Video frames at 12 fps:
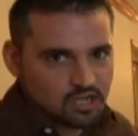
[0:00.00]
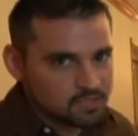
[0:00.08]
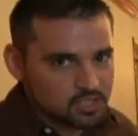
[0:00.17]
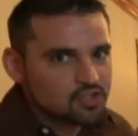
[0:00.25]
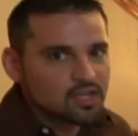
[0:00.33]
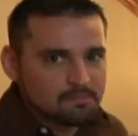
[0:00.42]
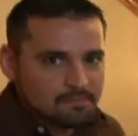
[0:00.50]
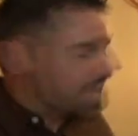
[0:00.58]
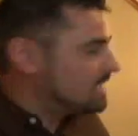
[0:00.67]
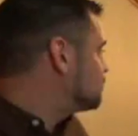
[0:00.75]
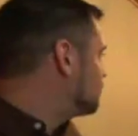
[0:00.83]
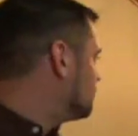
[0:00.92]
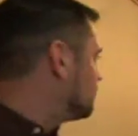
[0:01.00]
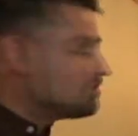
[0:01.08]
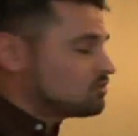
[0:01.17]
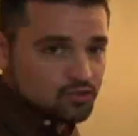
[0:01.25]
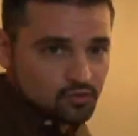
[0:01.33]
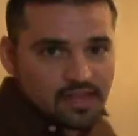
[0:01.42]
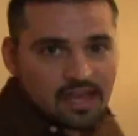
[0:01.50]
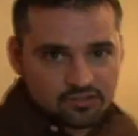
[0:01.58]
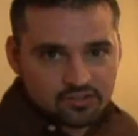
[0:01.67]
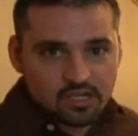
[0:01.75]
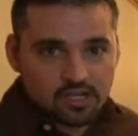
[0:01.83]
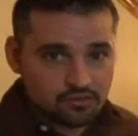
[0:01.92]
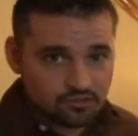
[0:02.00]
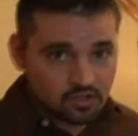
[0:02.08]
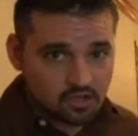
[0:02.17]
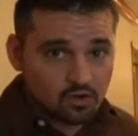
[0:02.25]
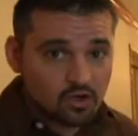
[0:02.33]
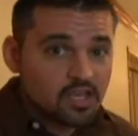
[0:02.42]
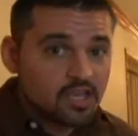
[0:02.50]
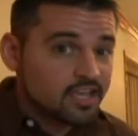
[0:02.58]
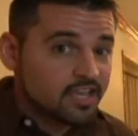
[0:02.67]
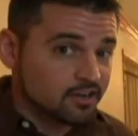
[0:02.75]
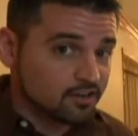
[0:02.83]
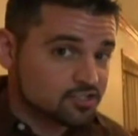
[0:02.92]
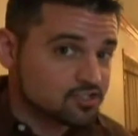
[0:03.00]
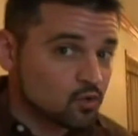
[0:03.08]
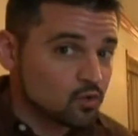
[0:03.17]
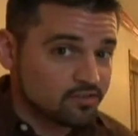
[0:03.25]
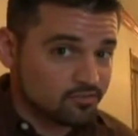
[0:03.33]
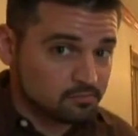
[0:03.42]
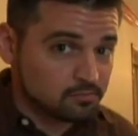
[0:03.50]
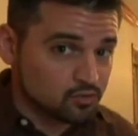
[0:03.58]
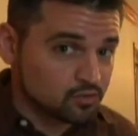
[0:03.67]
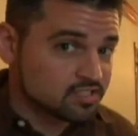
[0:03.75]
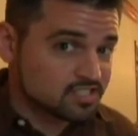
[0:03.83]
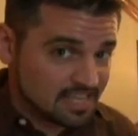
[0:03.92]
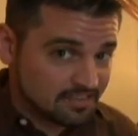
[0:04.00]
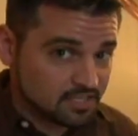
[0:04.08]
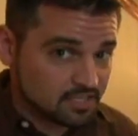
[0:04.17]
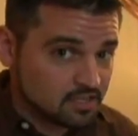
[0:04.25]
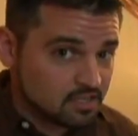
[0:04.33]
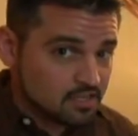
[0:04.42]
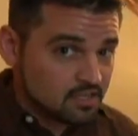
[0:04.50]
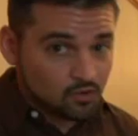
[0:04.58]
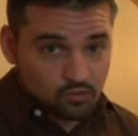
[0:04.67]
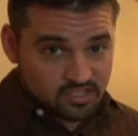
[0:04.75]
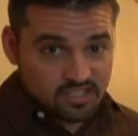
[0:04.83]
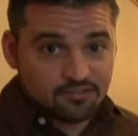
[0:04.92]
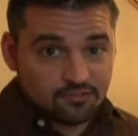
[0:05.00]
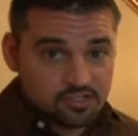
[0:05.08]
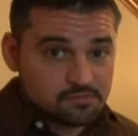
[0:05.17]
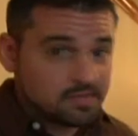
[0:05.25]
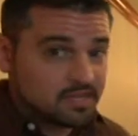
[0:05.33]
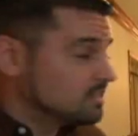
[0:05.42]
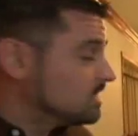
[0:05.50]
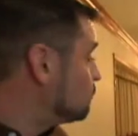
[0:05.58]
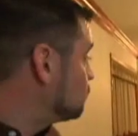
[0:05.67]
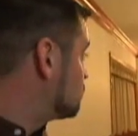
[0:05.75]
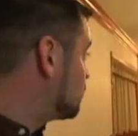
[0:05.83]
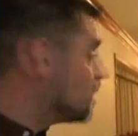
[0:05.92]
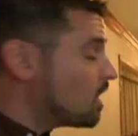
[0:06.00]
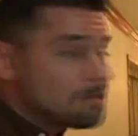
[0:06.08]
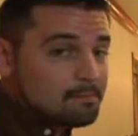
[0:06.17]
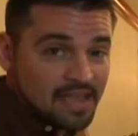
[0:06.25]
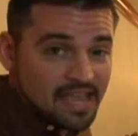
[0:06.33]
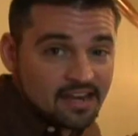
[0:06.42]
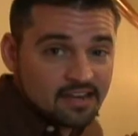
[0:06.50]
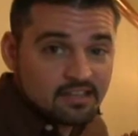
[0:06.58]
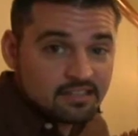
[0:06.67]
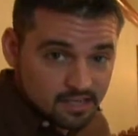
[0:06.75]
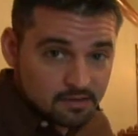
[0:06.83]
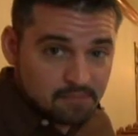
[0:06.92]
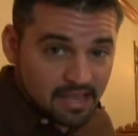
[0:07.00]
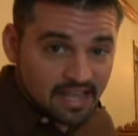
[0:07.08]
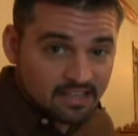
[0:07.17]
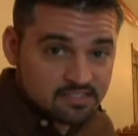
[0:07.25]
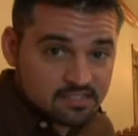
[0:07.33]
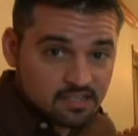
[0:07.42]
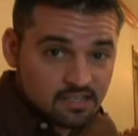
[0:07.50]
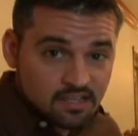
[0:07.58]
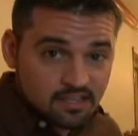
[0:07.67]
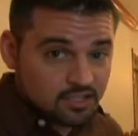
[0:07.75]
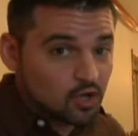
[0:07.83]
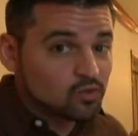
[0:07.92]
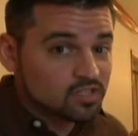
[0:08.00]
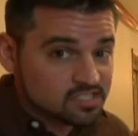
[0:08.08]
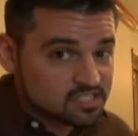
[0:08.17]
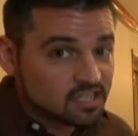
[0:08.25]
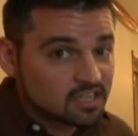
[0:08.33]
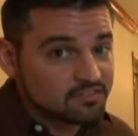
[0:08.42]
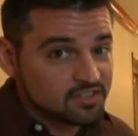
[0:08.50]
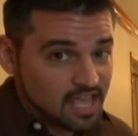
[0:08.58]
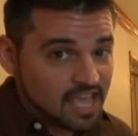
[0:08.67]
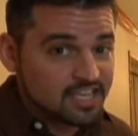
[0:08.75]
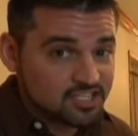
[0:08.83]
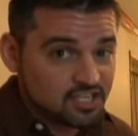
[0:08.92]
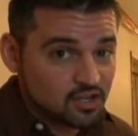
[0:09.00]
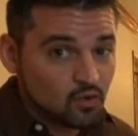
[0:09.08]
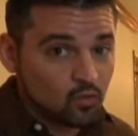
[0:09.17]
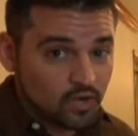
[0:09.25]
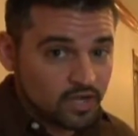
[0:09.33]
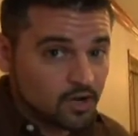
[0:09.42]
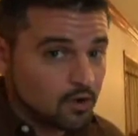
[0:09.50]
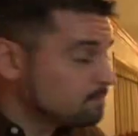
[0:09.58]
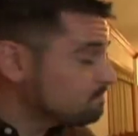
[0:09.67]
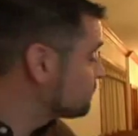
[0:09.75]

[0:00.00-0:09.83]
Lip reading: I mean, you can imagine this 2,000 years ago in our story from Luke 7, only difference being that it was a young man that had passed, the only son of an aging widow.